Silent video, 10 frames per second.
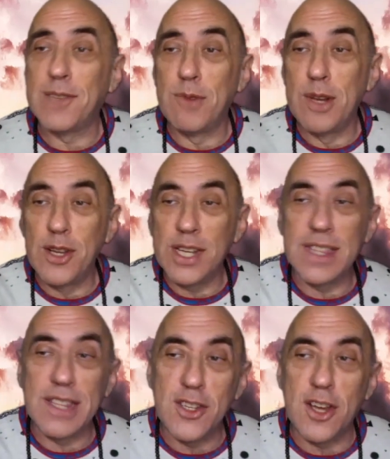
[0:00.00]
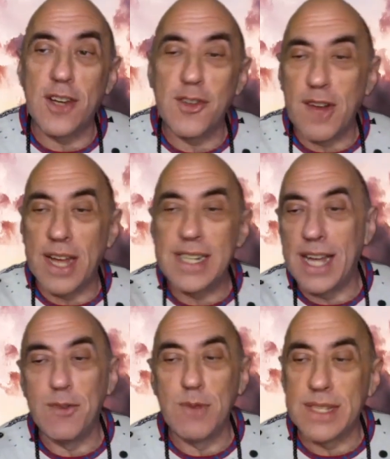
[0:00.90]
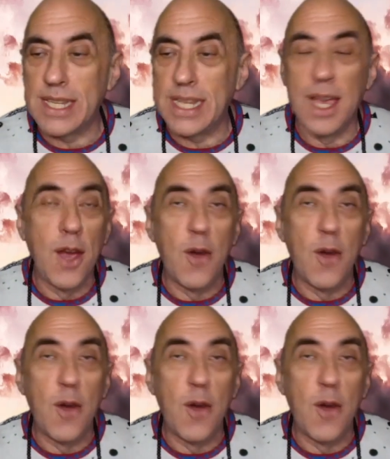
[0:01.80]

And we look at the chart right now and we see